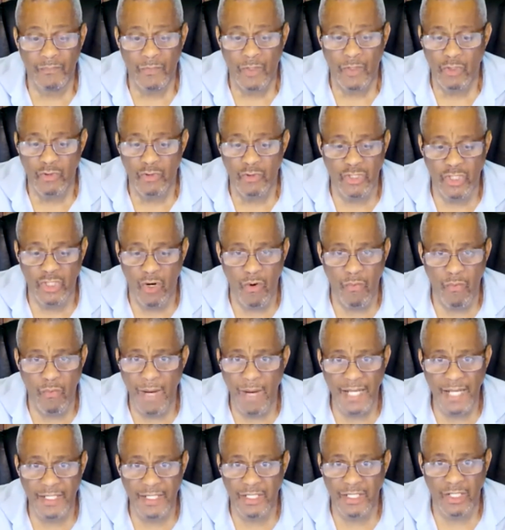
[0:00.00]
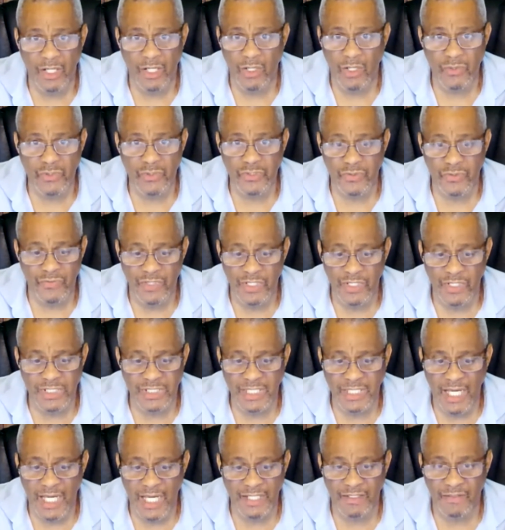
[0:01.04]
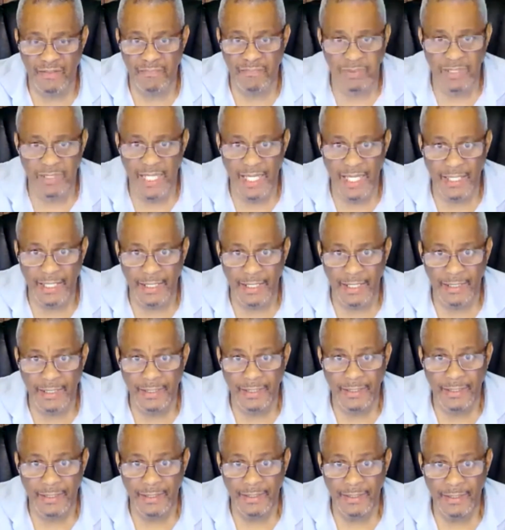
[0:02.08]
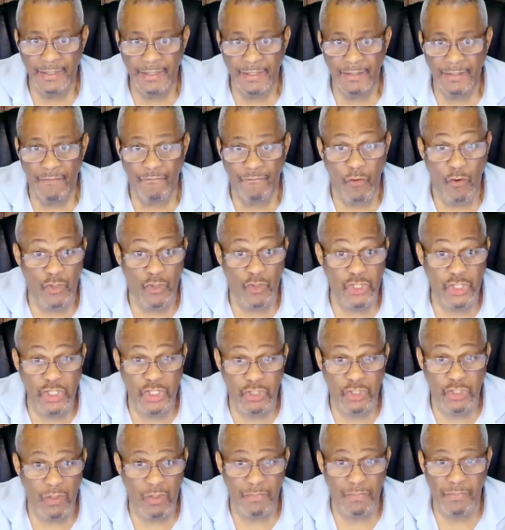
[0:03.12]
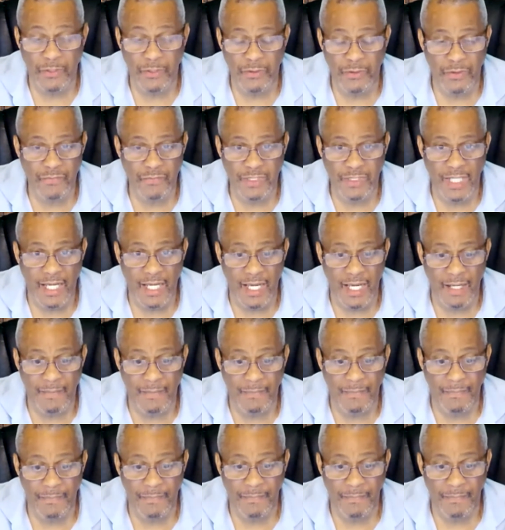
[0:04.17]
Nobody goes through this kind of planning for a short period of time.